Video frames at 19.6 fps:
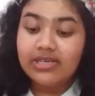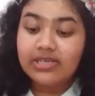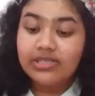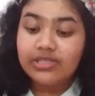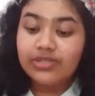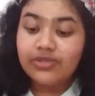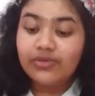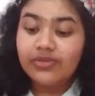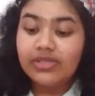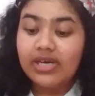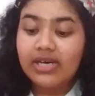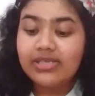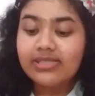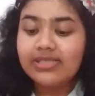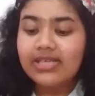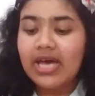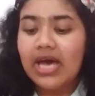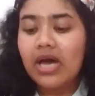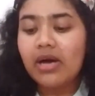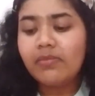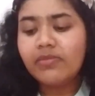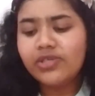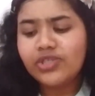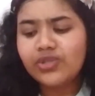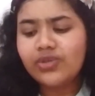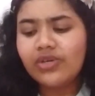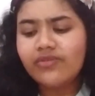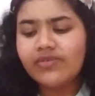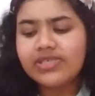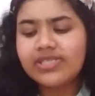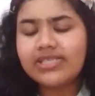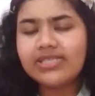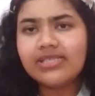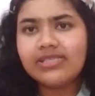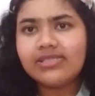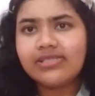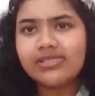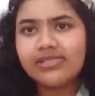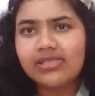So there's habitual
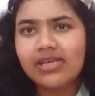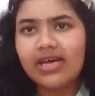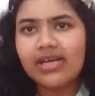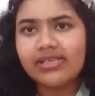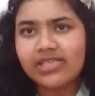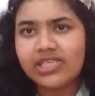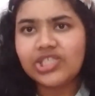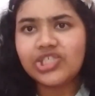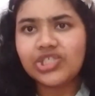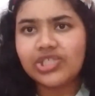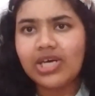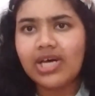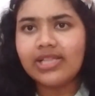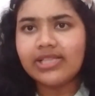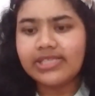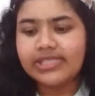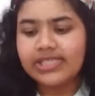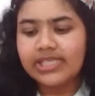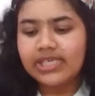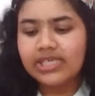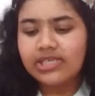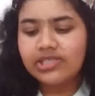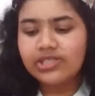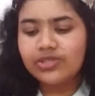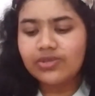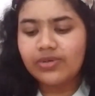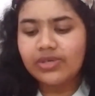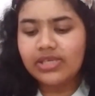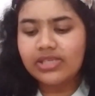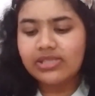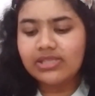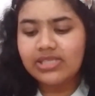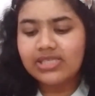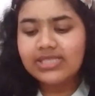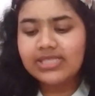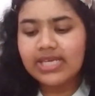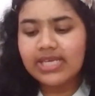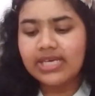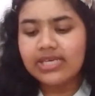residence and nationality. So in
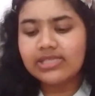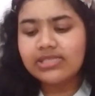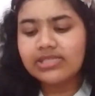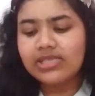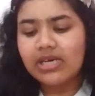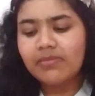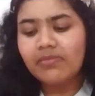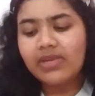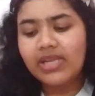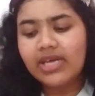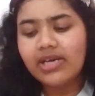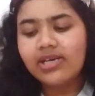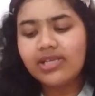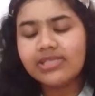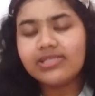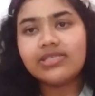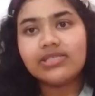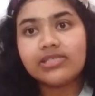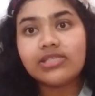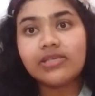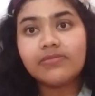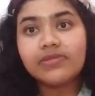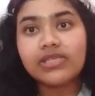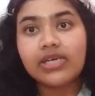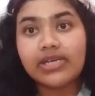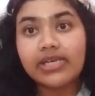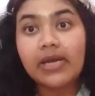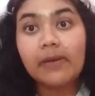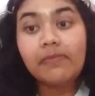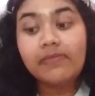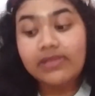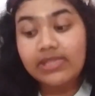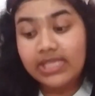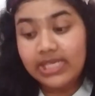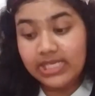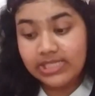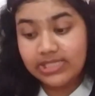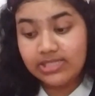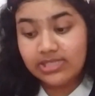this case, some legal systems adopt
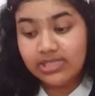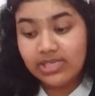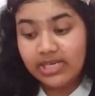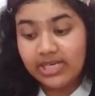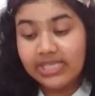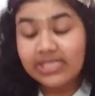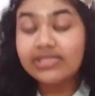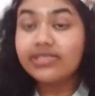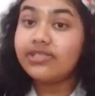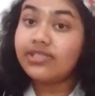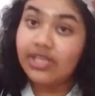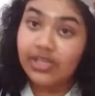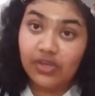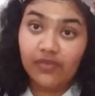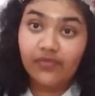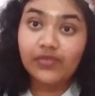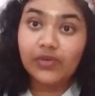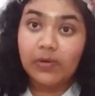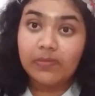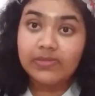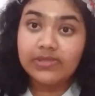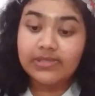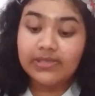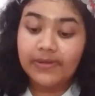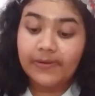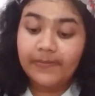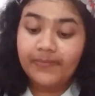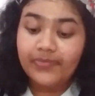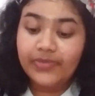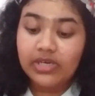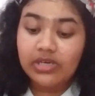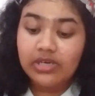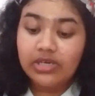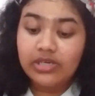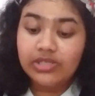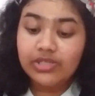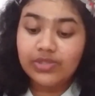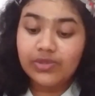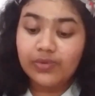these instead of domicile.
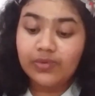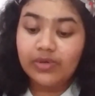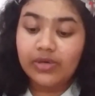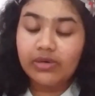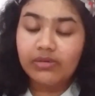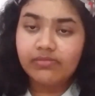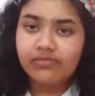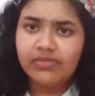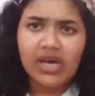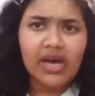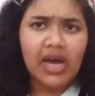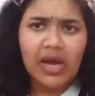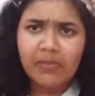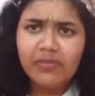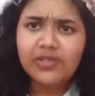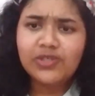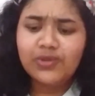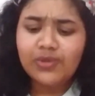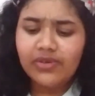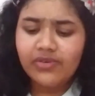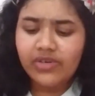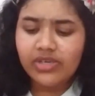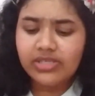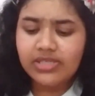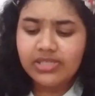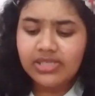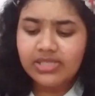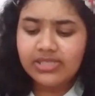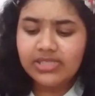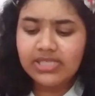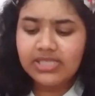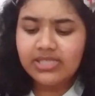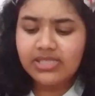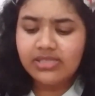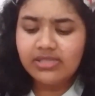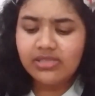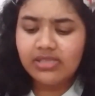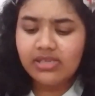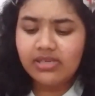So habitual residence
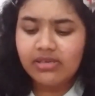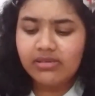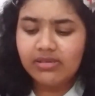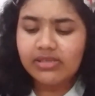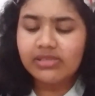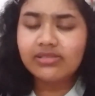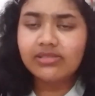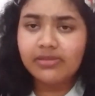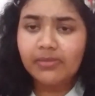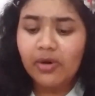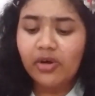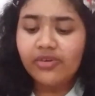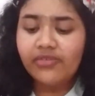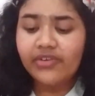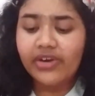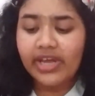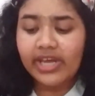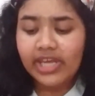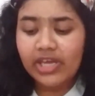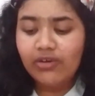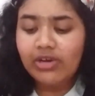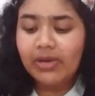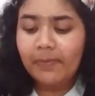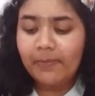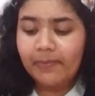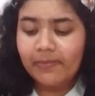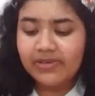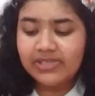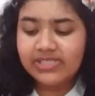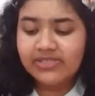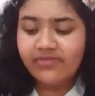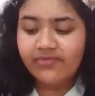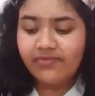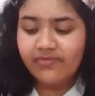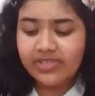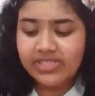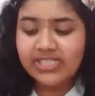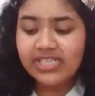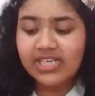is, it's about regular
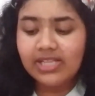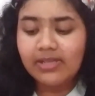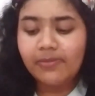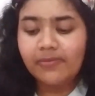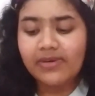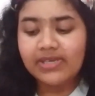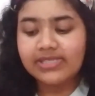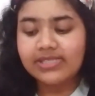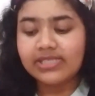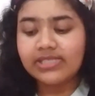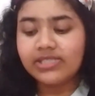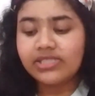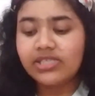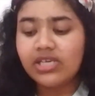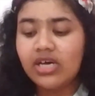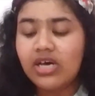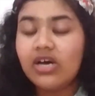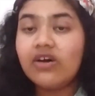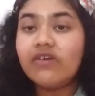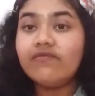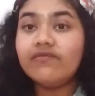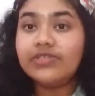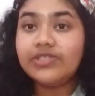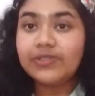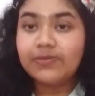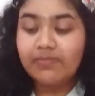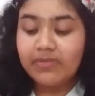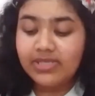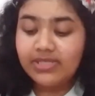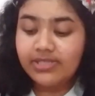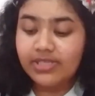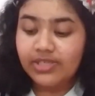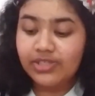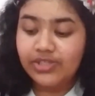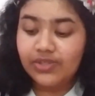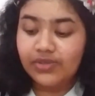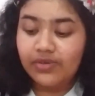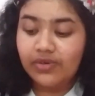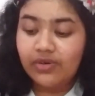physical presence which must
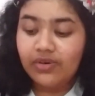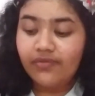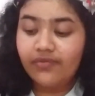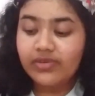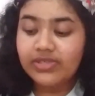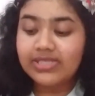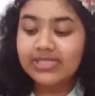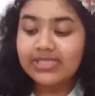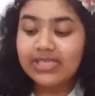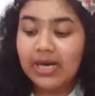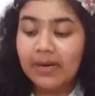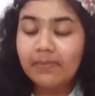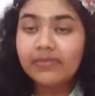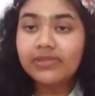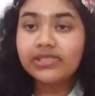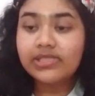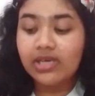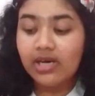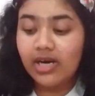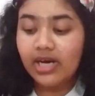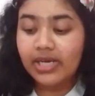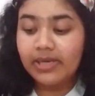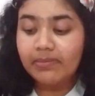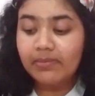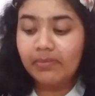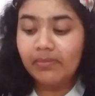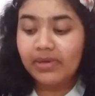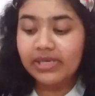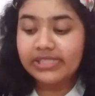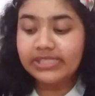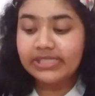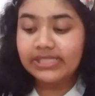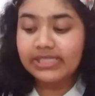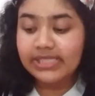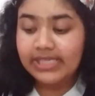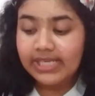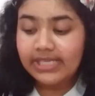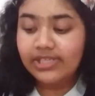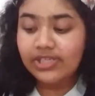endure for some time
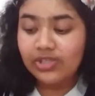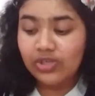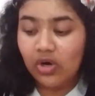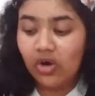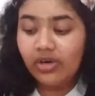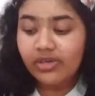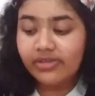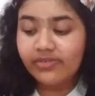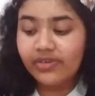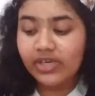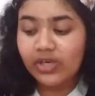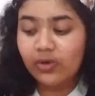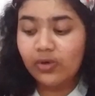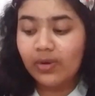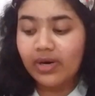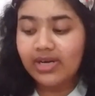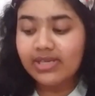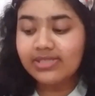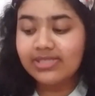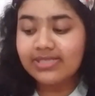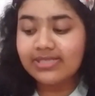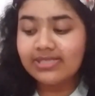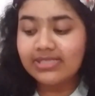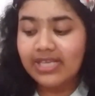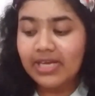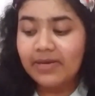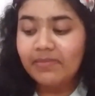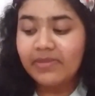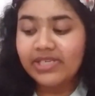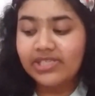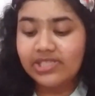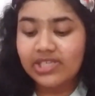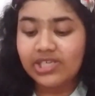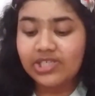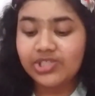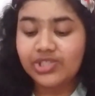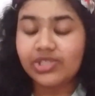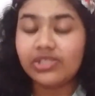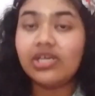but did not require the same
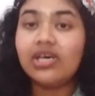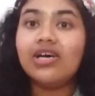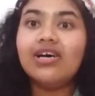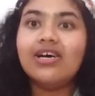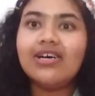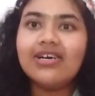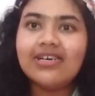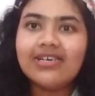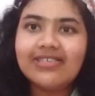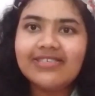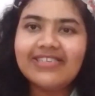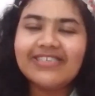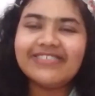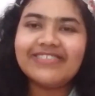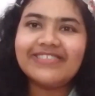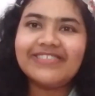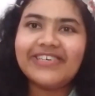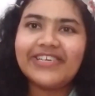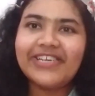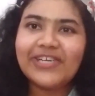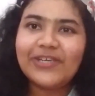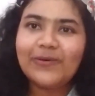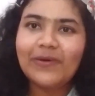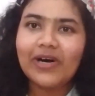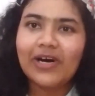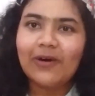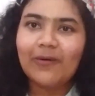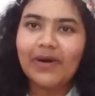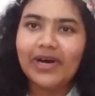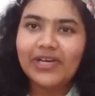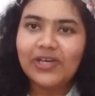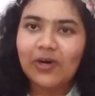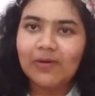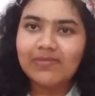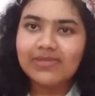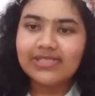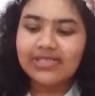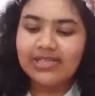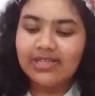intention necessary to acquire
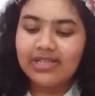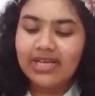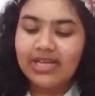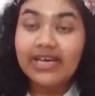domicile.